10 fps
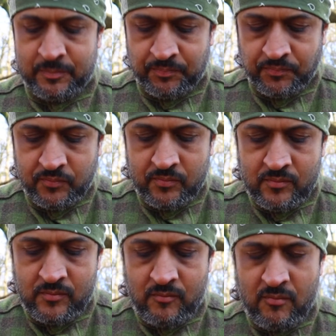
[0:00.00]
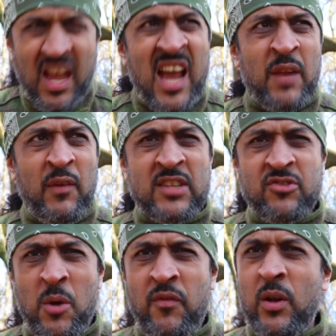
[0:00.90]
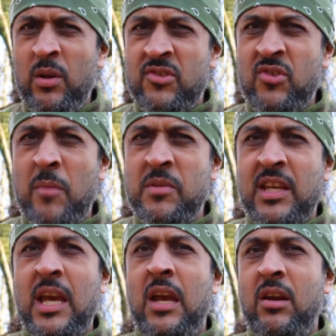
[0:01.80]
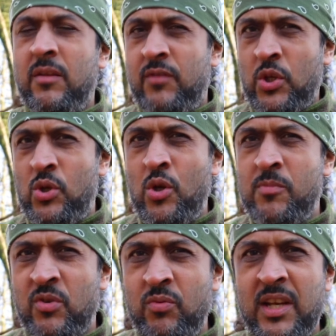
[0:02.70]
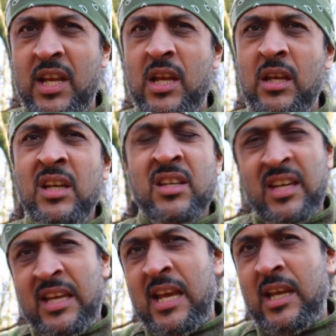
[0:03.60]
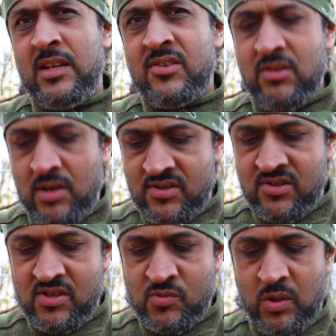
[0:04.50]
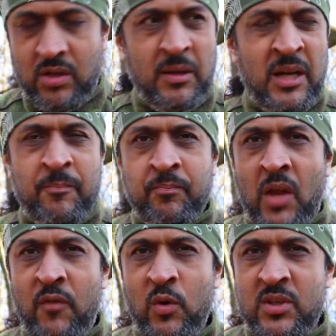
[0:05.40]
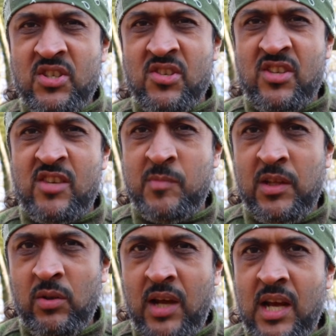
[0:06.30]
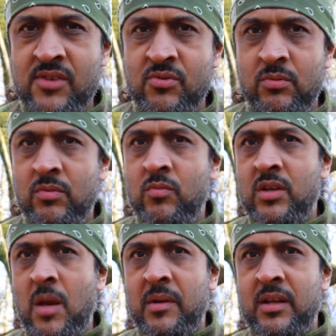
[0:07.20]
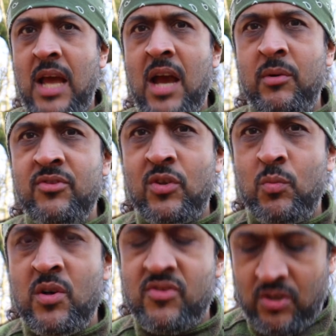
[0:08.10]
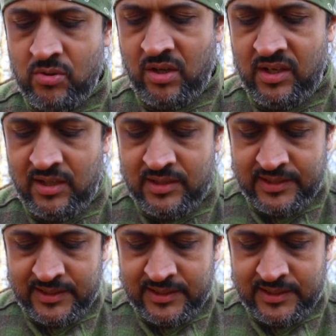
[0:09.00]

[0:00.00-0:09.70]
Pre and in fact, the tofu, a lot of the time you get kind of the cubes already. You can get the slices as well. I thought this just saves me a lot of hassle coming out into the woods and cooking it.